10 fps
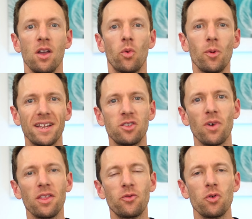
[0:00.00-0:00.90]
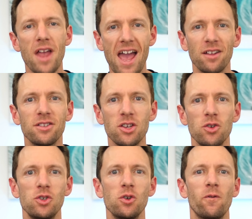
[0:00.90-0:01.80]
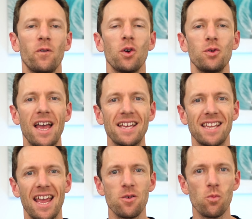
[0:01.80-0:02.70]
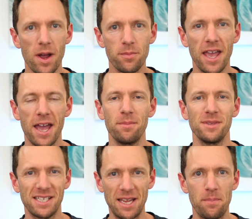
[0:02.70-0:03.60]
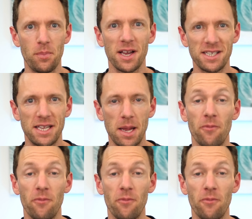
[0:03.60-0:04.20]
We're about to run through how to use your phone as a webcam step by step